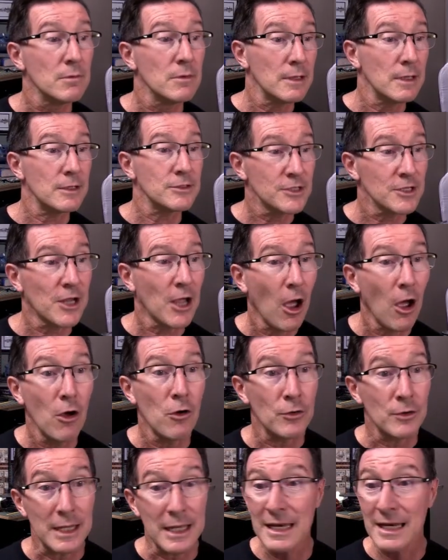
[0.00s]
here's the
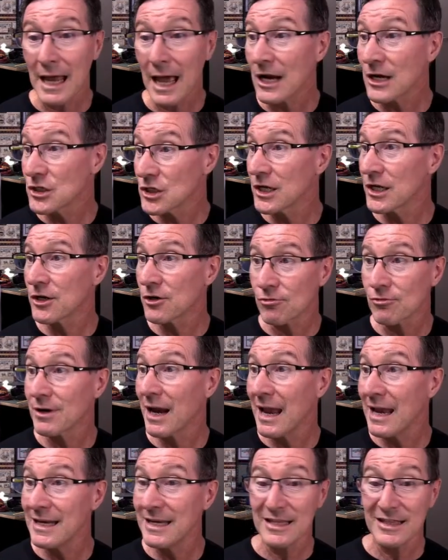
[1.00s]
code. It actually
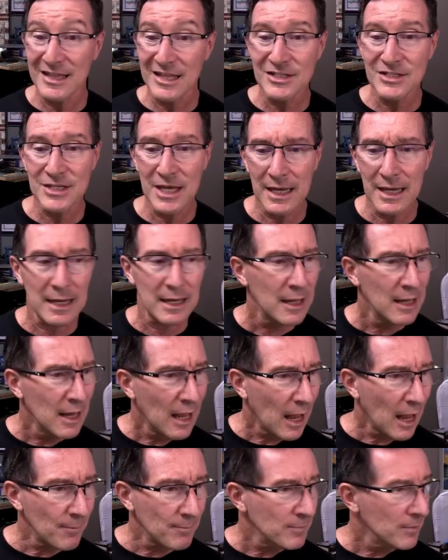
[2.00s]
created this here.
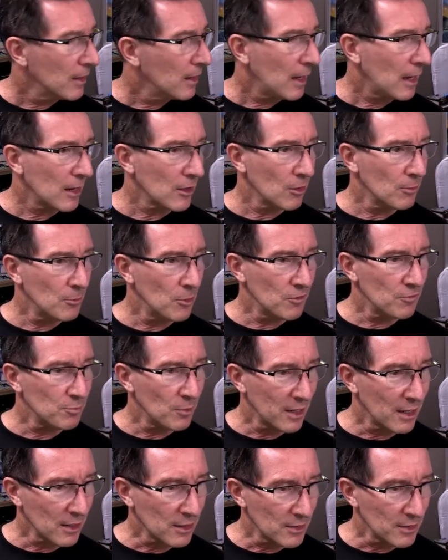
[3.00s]
And I'll move
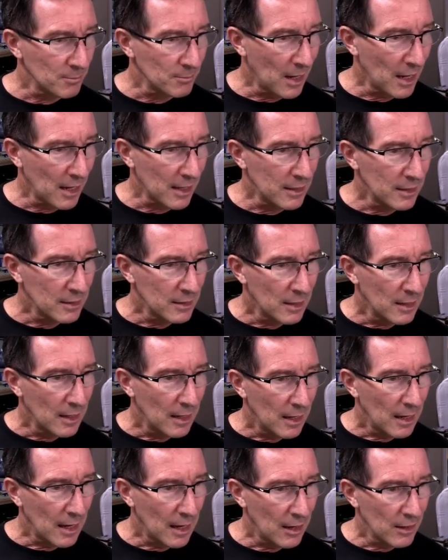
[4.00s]
my ugly mug
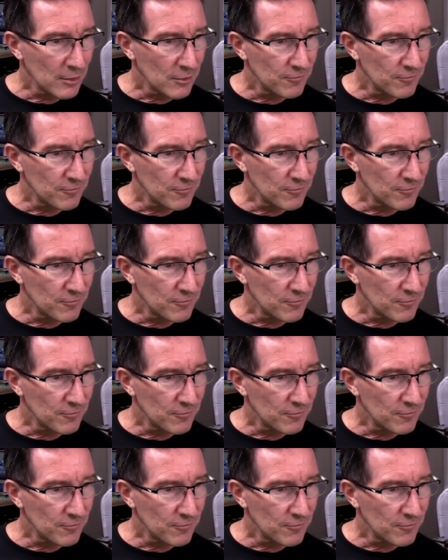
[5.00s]
out